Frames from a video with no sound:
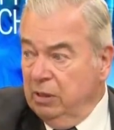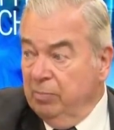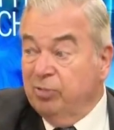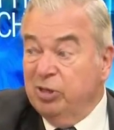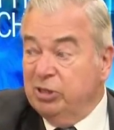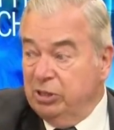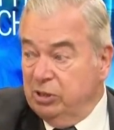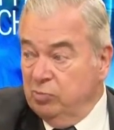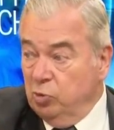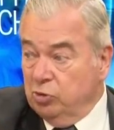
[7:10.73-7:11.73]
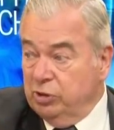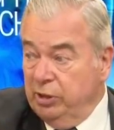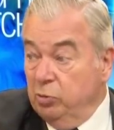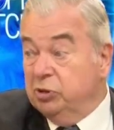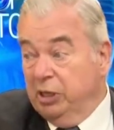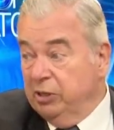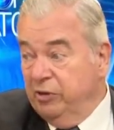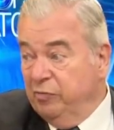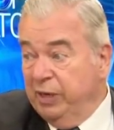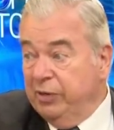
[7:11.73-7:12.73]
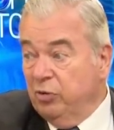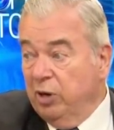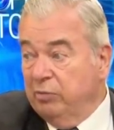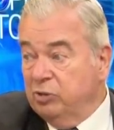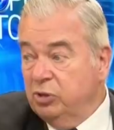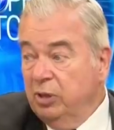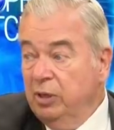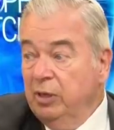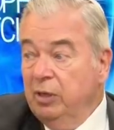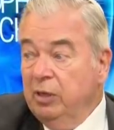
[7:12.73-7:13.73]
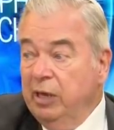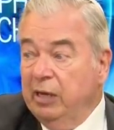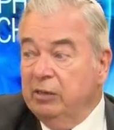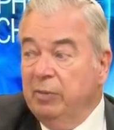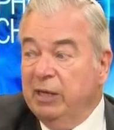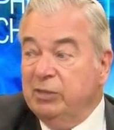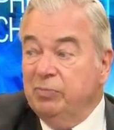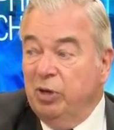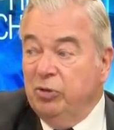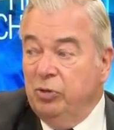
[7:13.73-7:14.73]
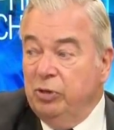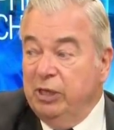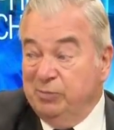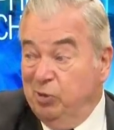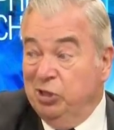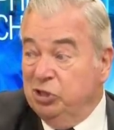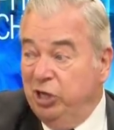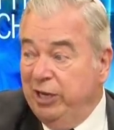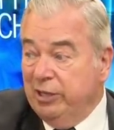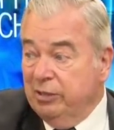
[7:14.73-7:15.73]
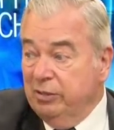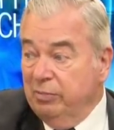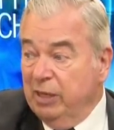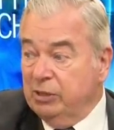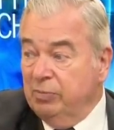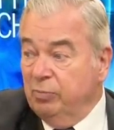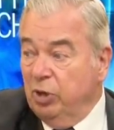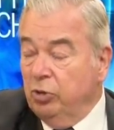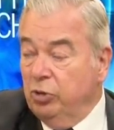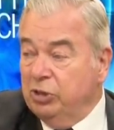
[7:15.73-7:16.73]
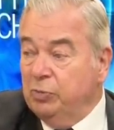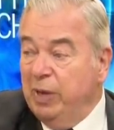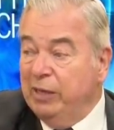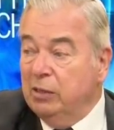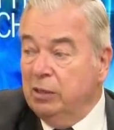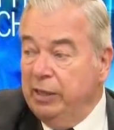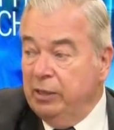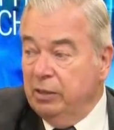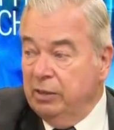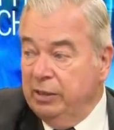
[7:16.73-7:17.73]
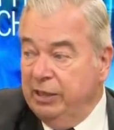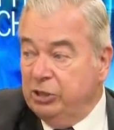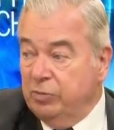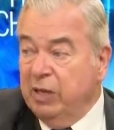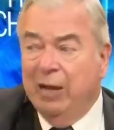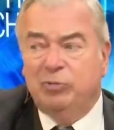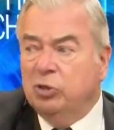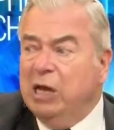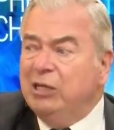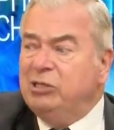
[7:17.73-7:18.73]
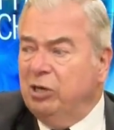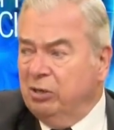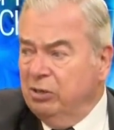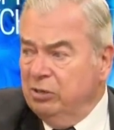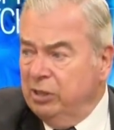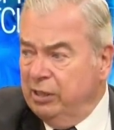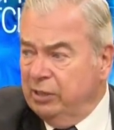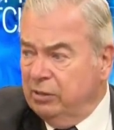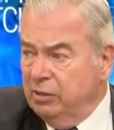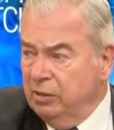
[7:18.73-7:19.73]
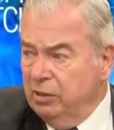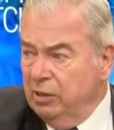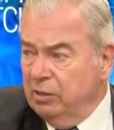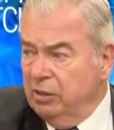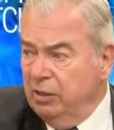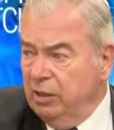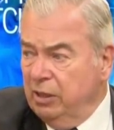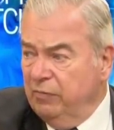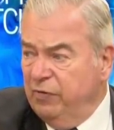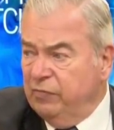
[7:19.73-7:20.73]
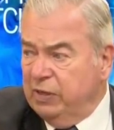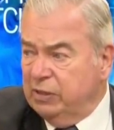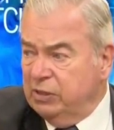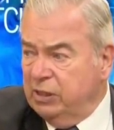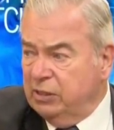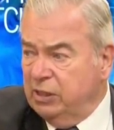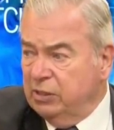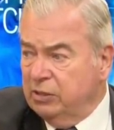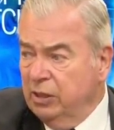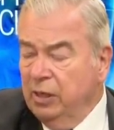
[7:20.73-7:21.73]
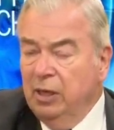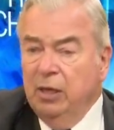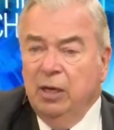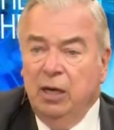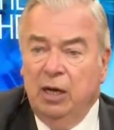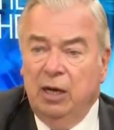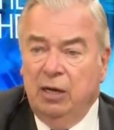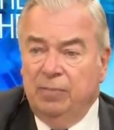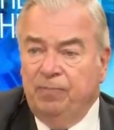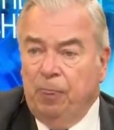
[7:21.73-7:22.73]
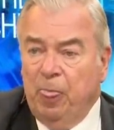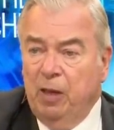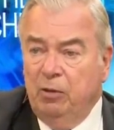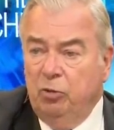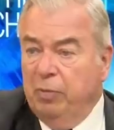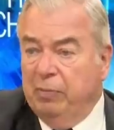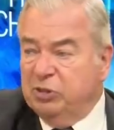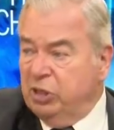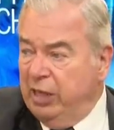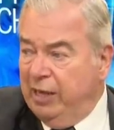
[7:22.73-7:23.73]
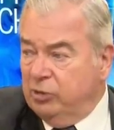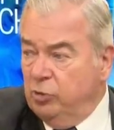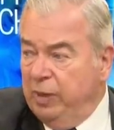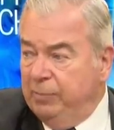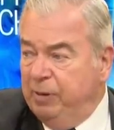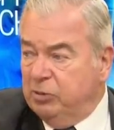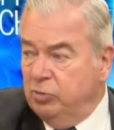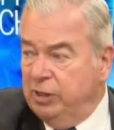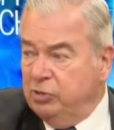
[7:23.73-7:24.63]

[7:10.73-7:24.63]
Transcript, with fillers: imprisons Morsi, who is guilty of many crimes, and the Muslim Brotherhood is put in jail. Muslim Brotherhood is made illegal in Egypt. Abdel Nasser did it in the uh, 50s and 60s. Um, you remember Sadat, who made peace with